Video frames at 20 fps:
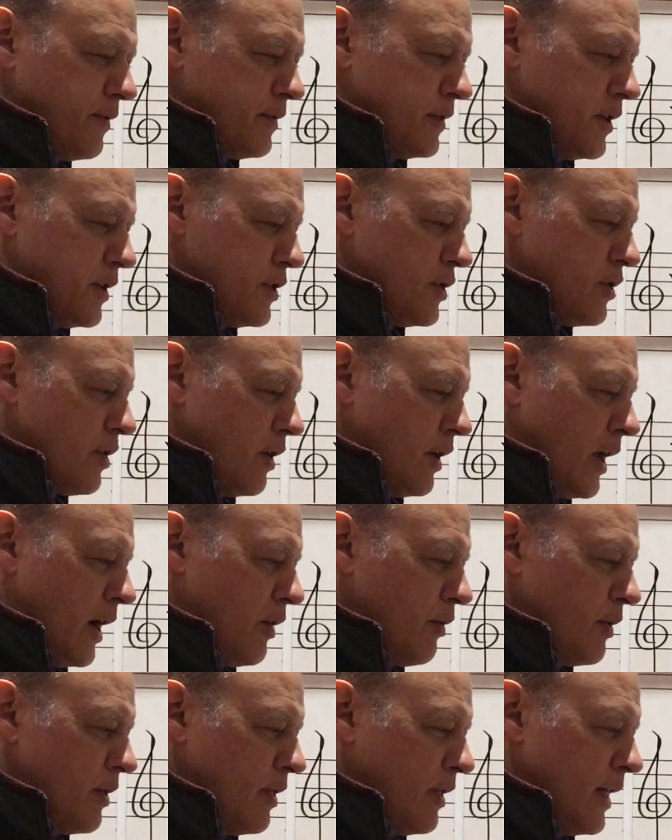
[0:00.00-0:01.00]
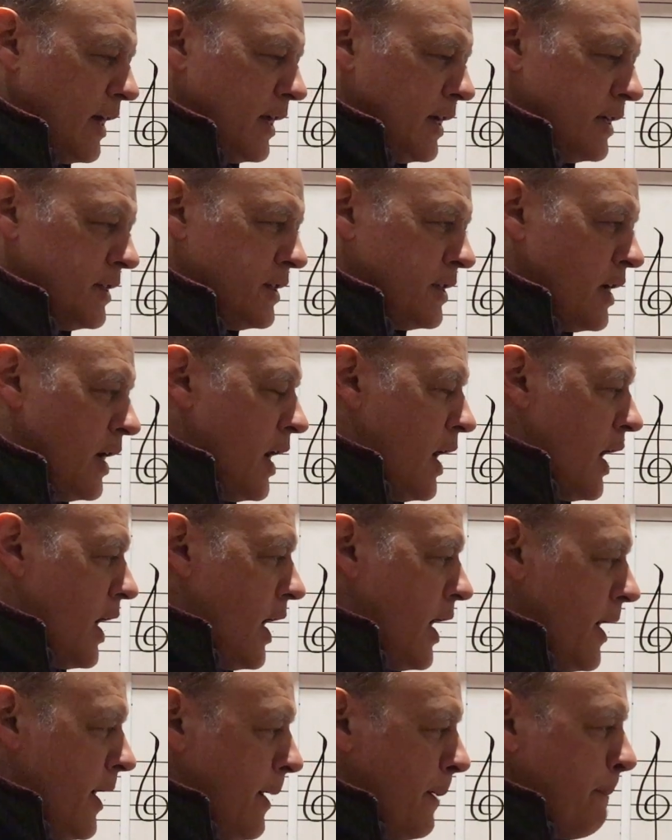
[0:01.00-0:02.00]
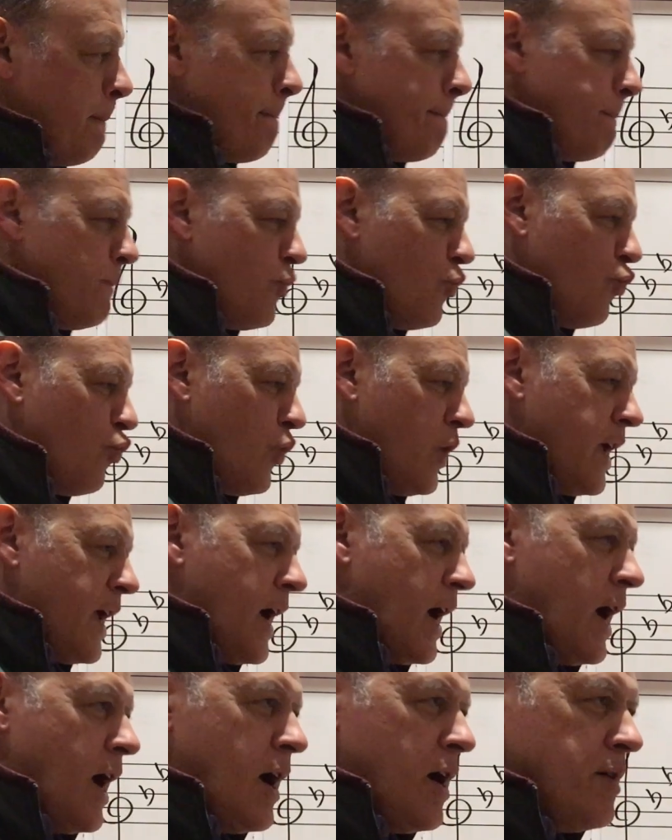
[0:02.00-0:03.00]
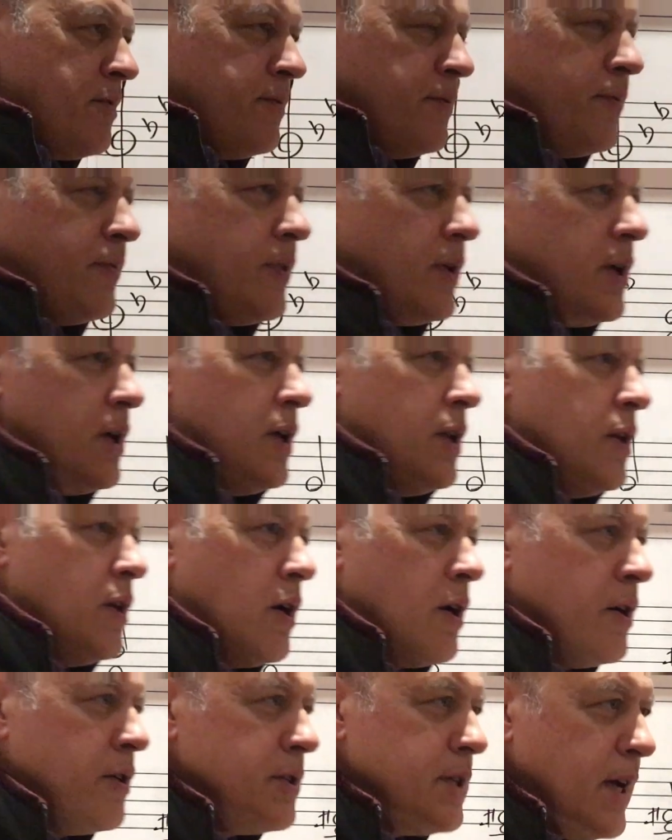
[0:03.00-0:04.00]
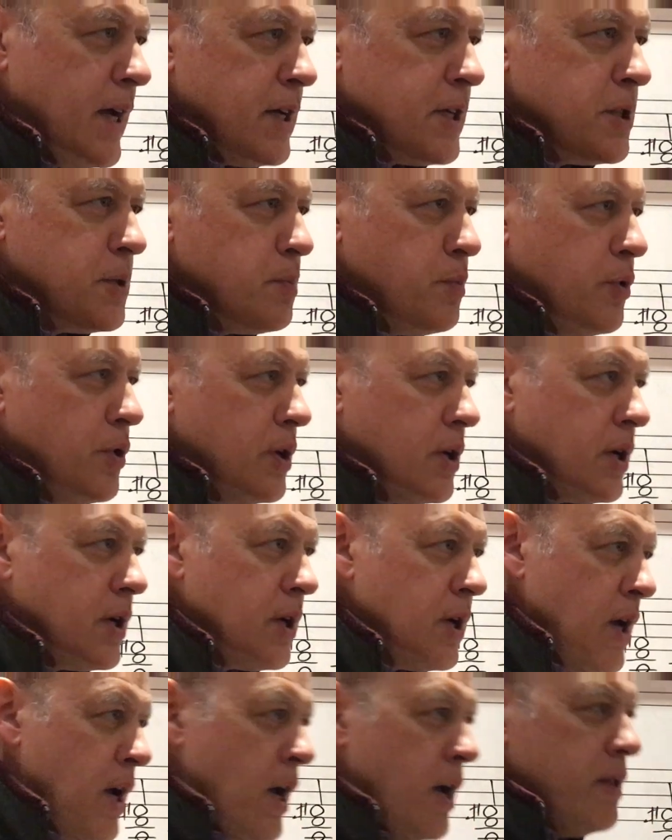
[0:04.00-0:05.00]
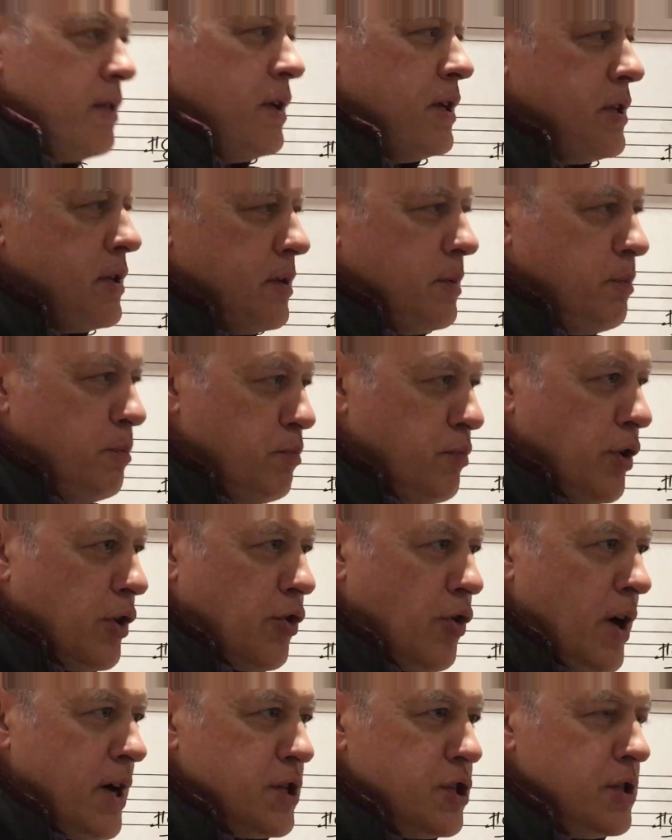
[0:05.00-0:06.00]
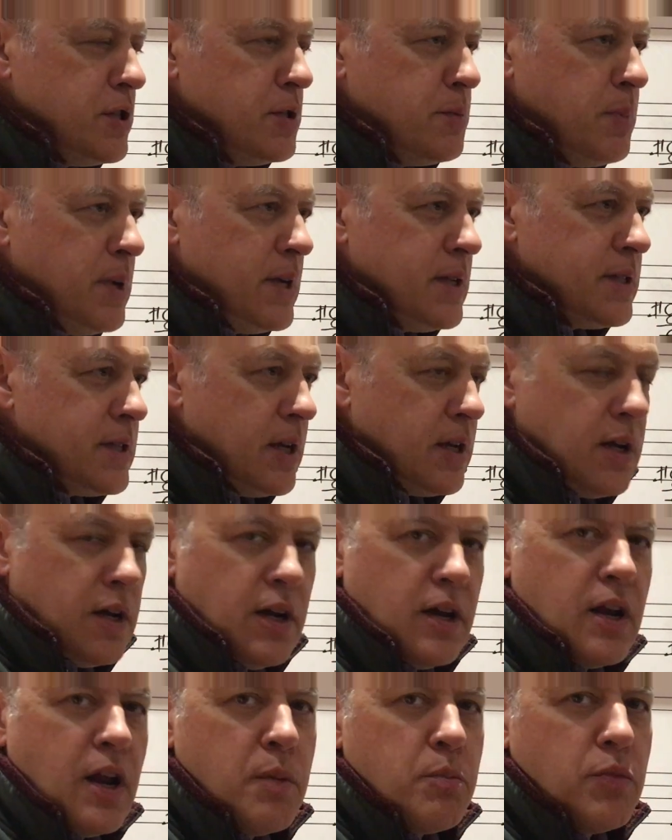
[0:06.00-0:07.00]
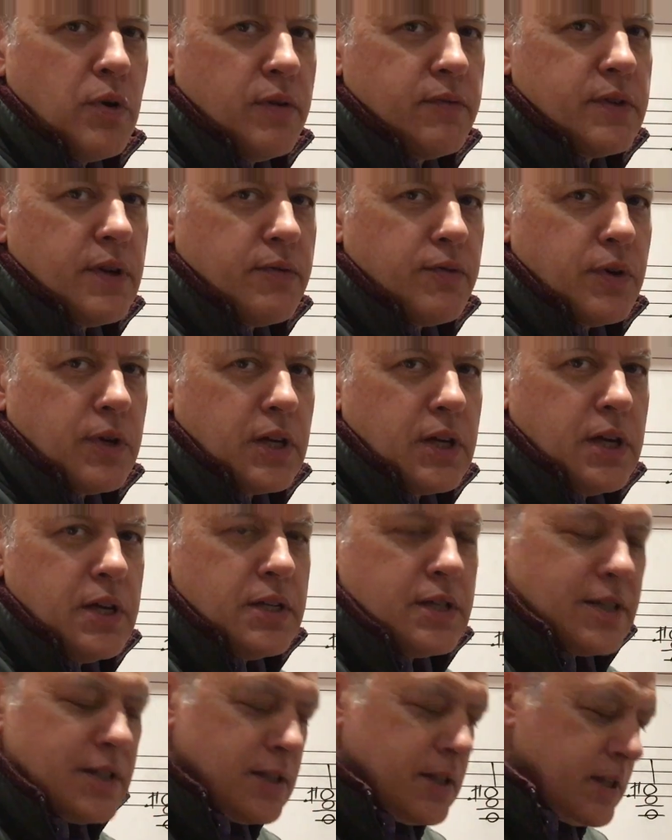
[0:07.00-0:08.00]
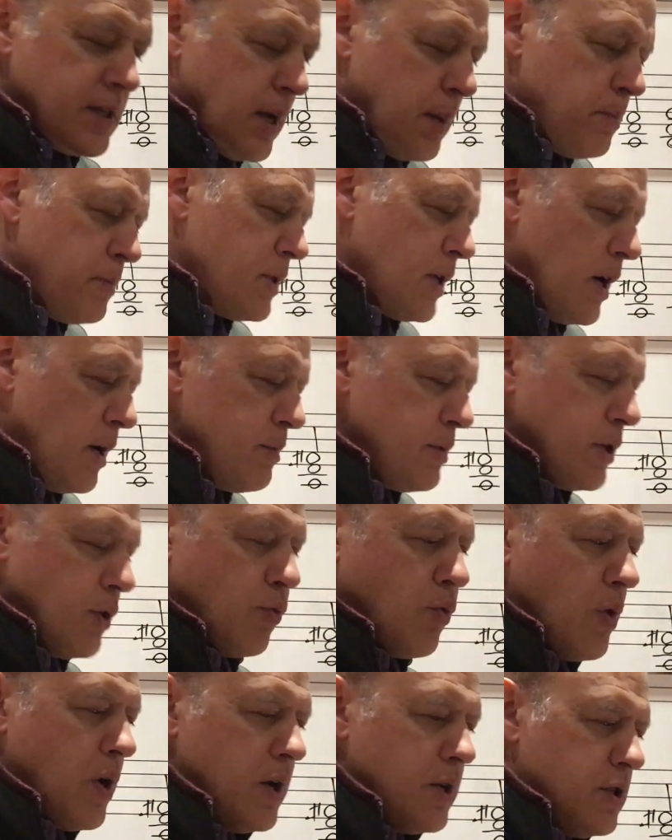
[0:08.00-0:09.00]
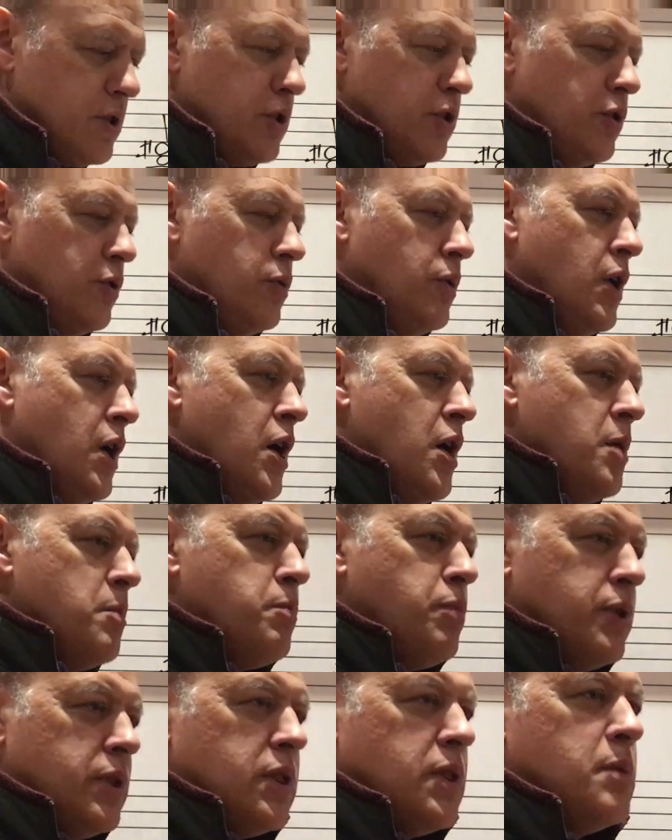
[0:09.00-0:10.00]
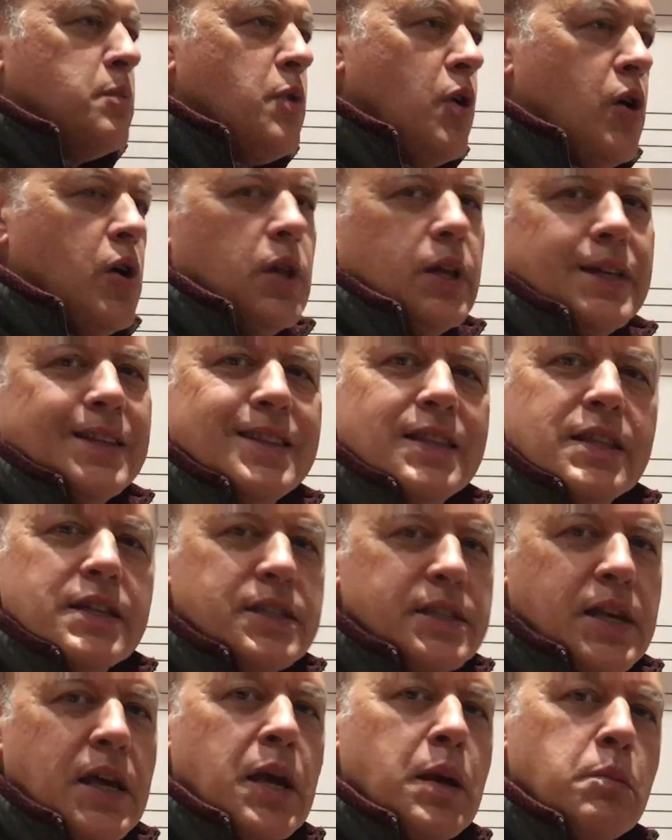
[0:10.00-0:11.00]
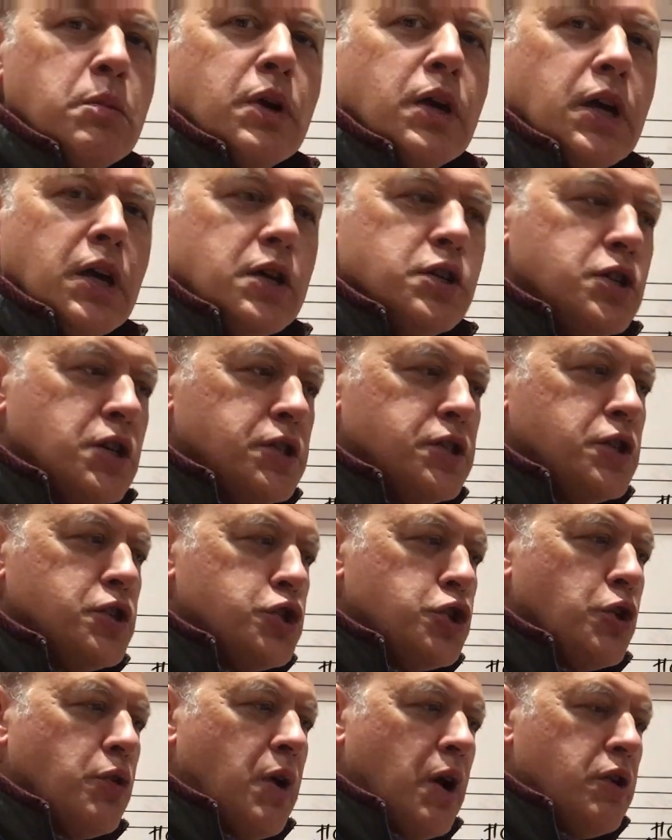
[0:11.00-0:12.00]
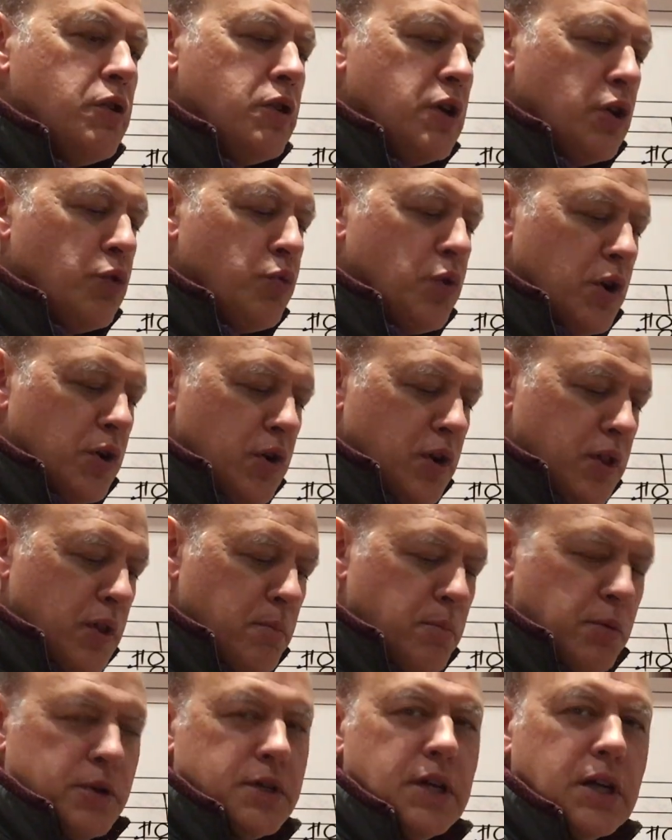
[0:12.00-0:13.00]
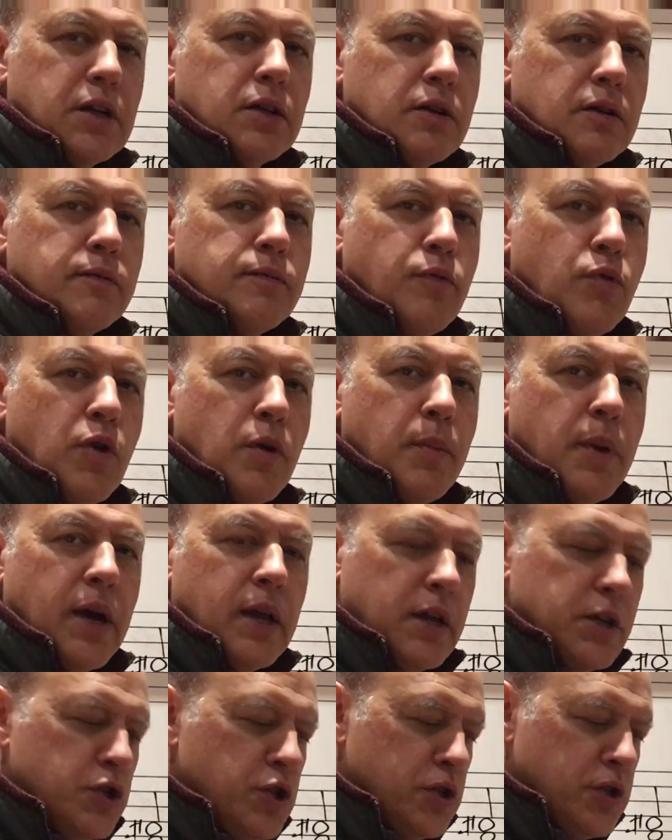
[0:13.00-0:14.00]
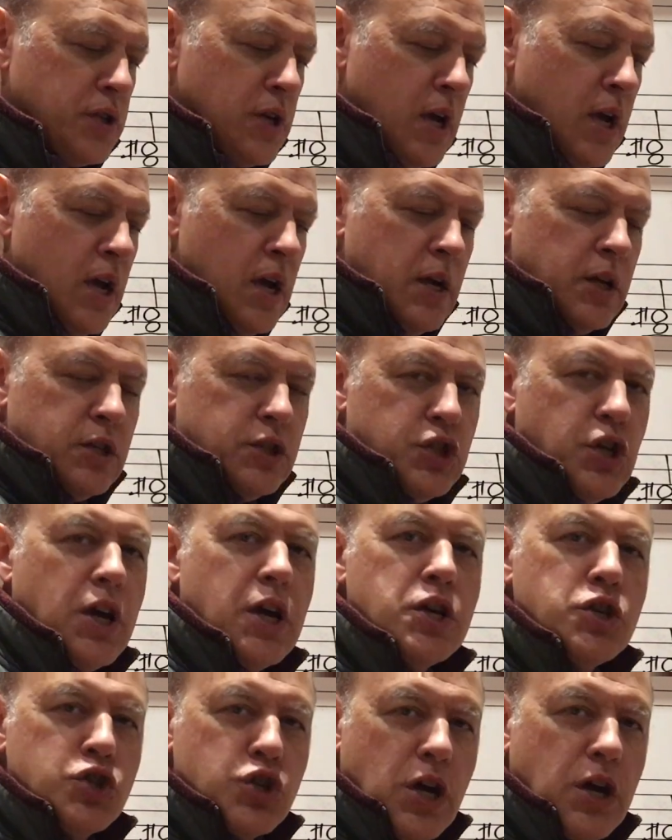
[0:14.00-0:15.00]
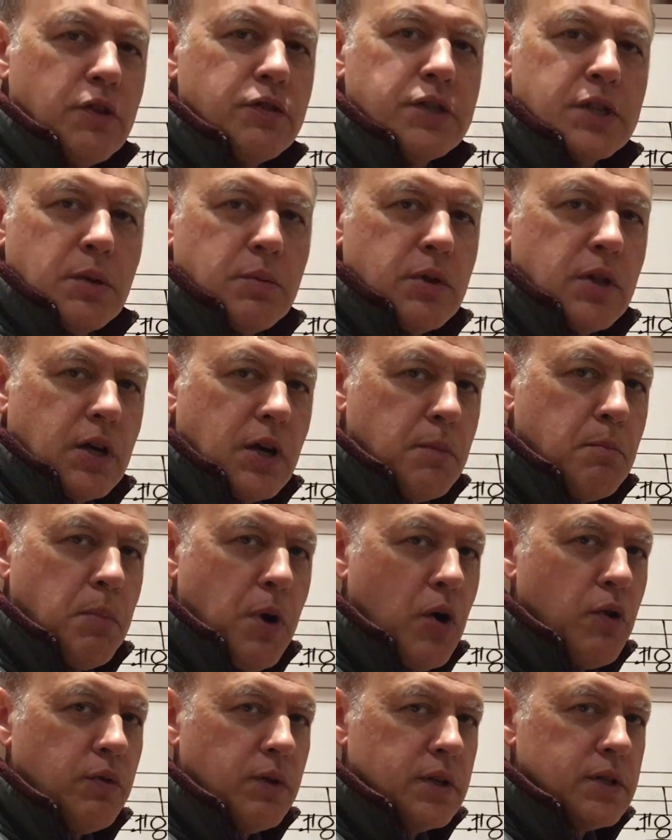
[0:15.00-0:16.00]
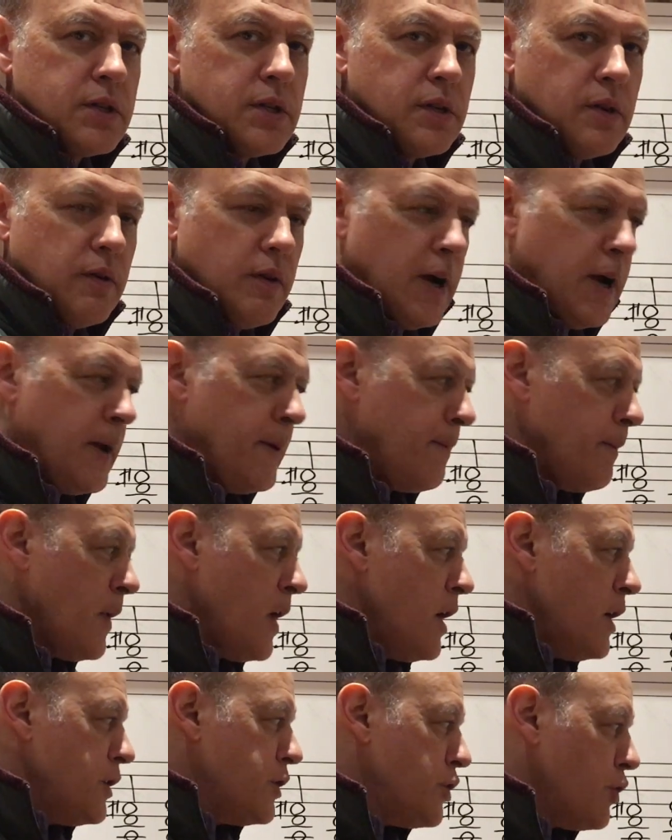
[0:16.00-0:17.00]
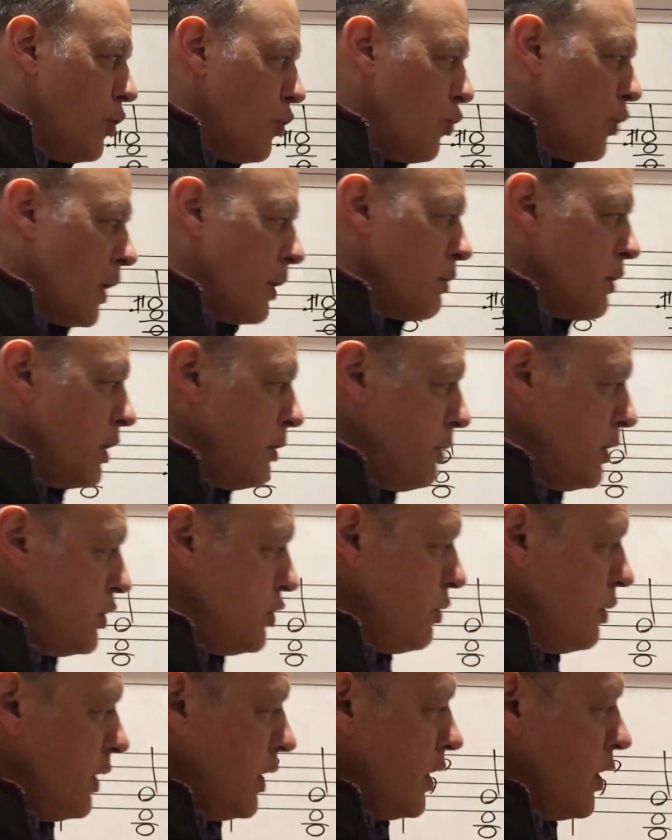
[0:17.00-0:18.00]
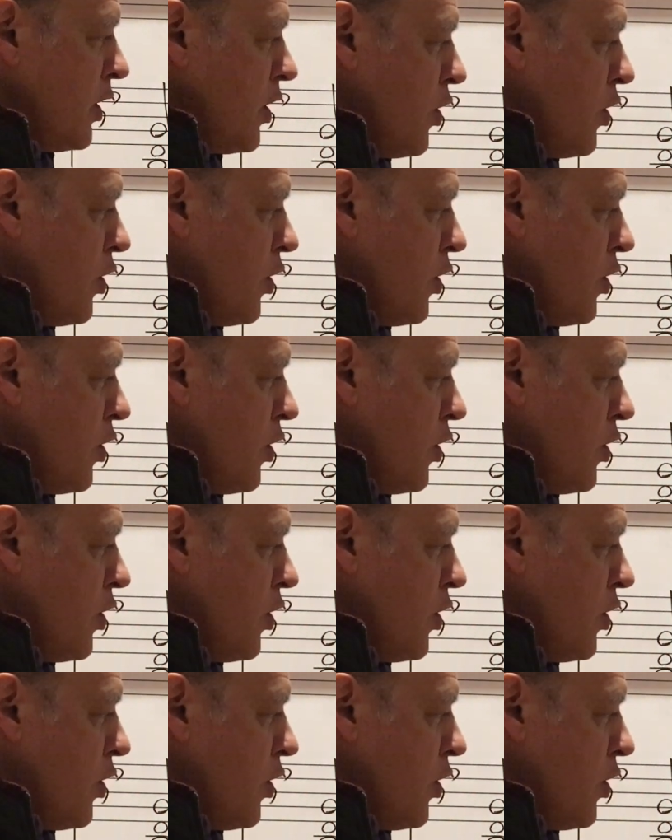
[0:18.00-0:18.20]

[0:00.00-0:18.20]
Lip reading: to start out with, and that is we have in our textbook these progressions being set in a number of different keys. Sometimes I want to put them all in the same key just to show how you can work with a particular format and just change out some of the components, all right? So what I'm going to be doing